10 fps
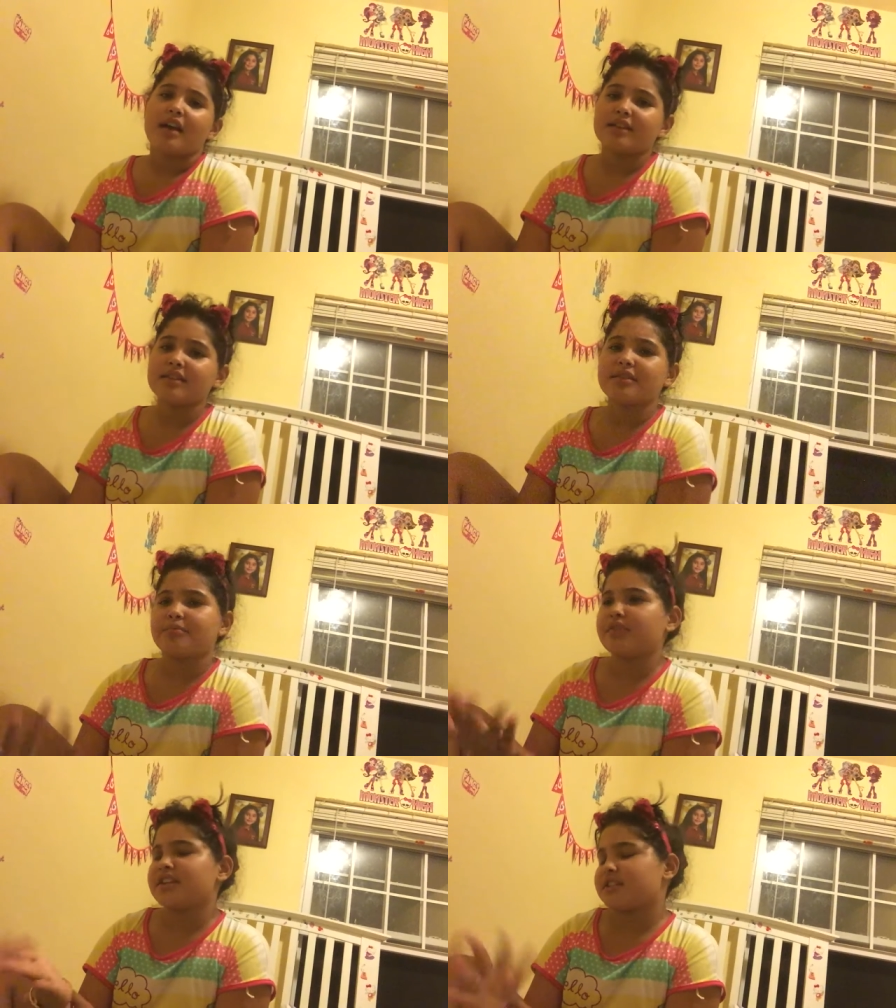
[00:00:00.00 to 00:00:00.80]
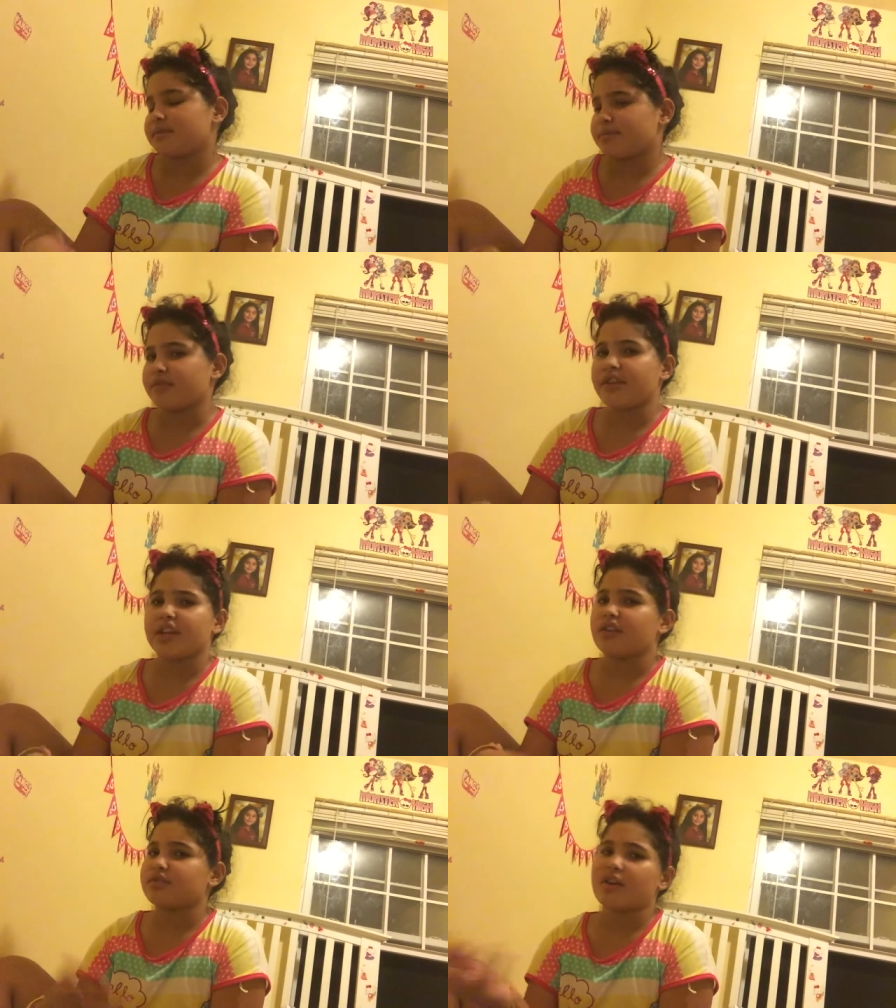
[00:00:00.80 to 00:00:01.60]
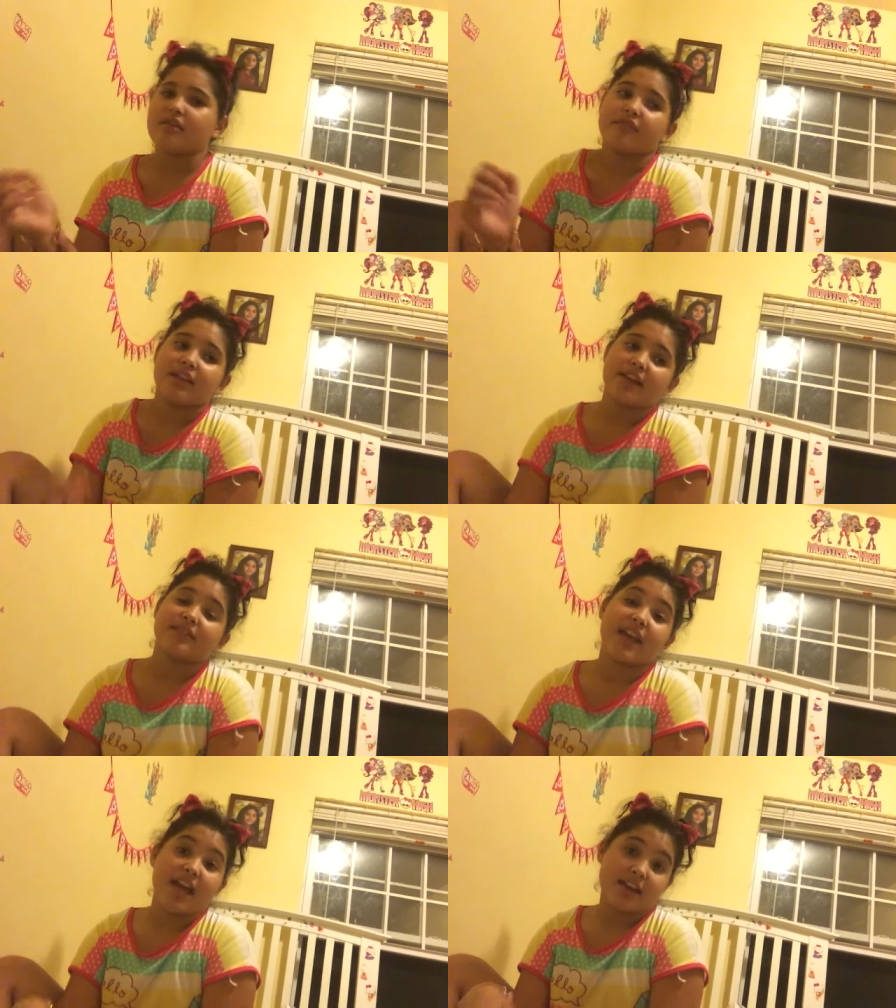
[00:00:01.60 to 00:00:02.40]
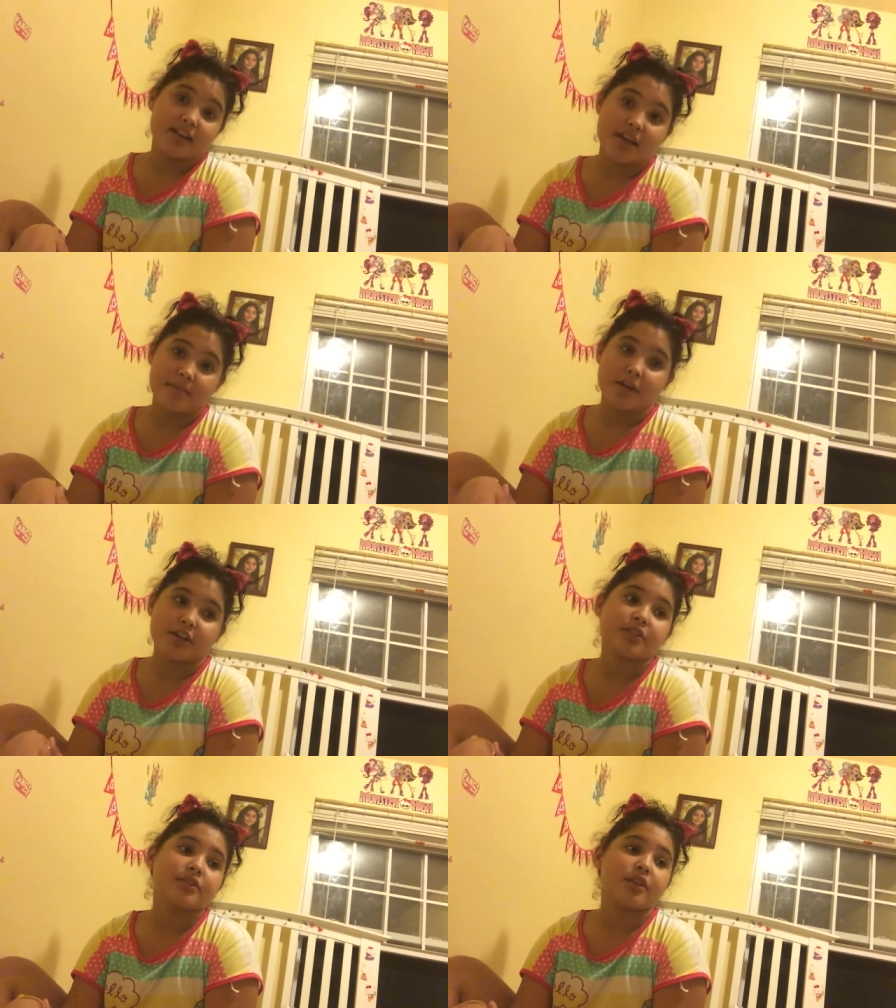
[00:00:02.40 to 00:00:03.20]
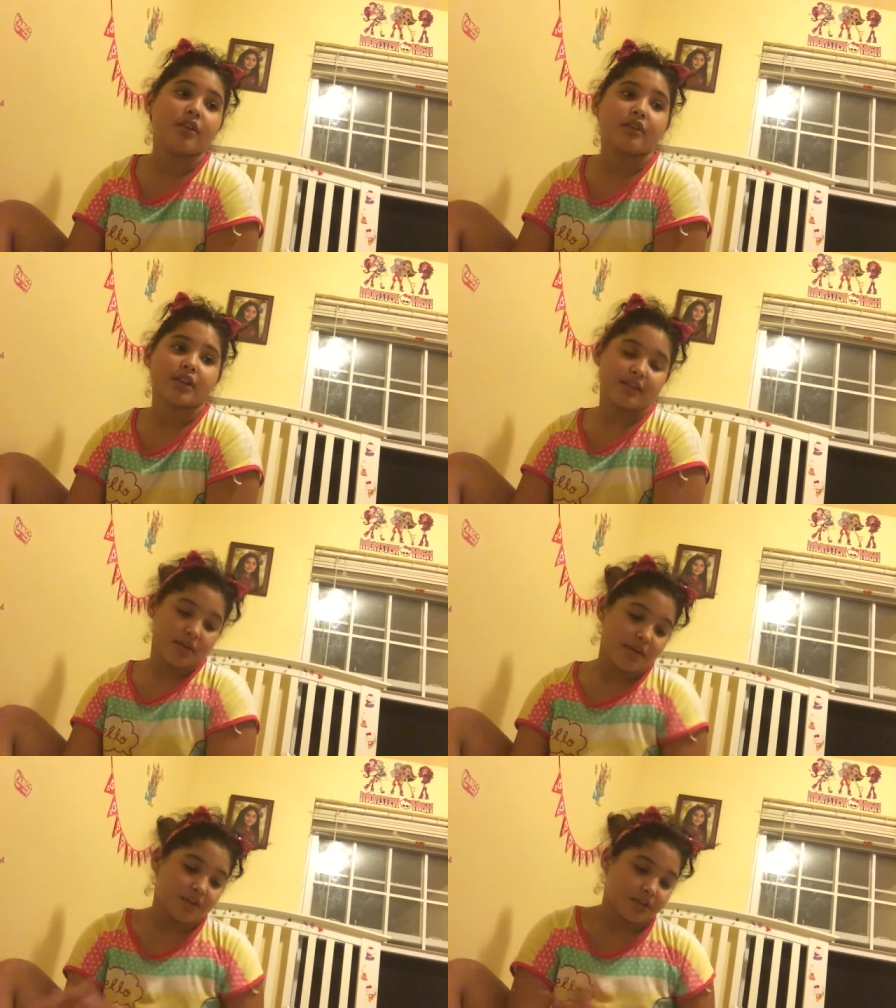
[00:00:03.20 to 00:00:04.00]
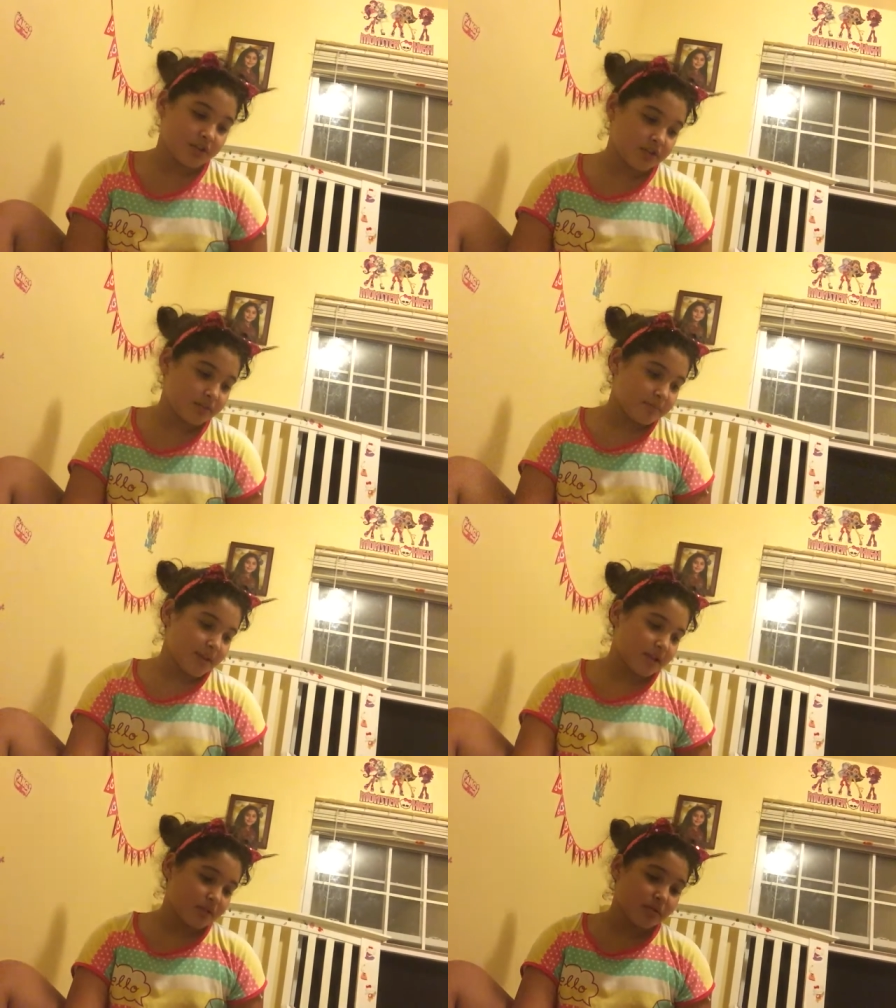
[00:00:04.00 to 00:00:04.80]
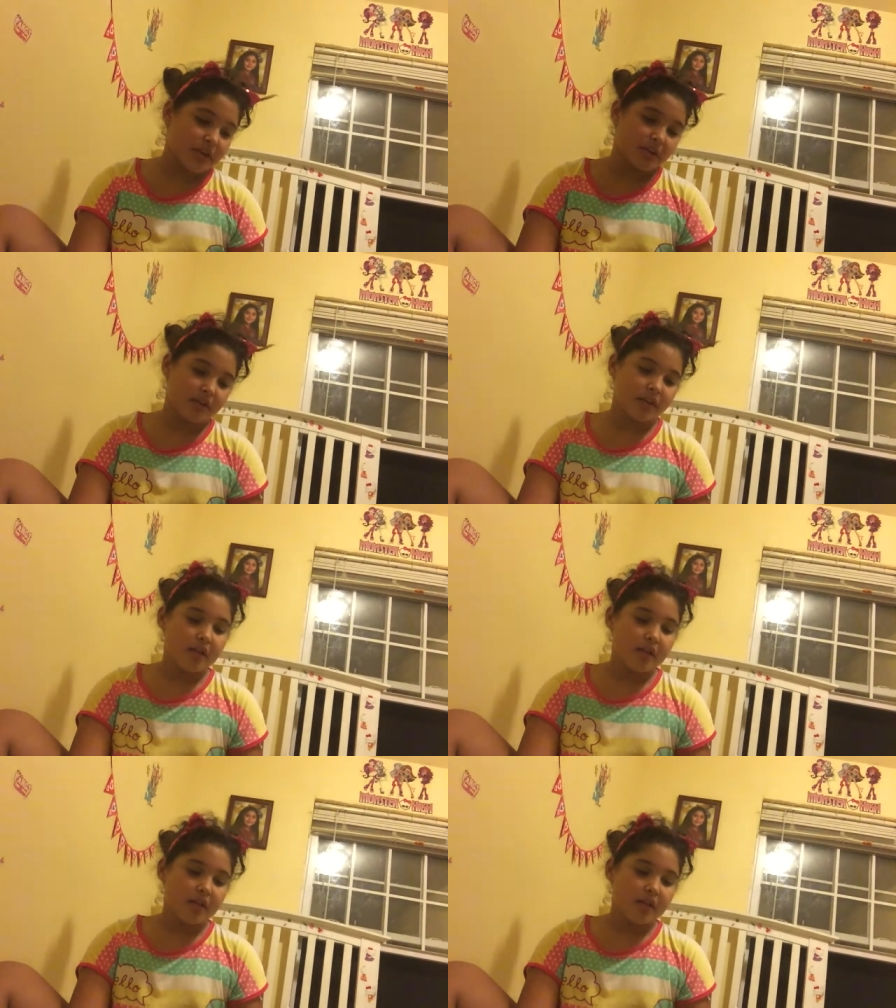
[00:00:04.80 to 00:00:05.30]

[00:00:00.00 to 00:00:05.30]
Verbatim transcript: this is a pretty simple video, so I don't really have to edit that much, so, because I wanted to just make a quick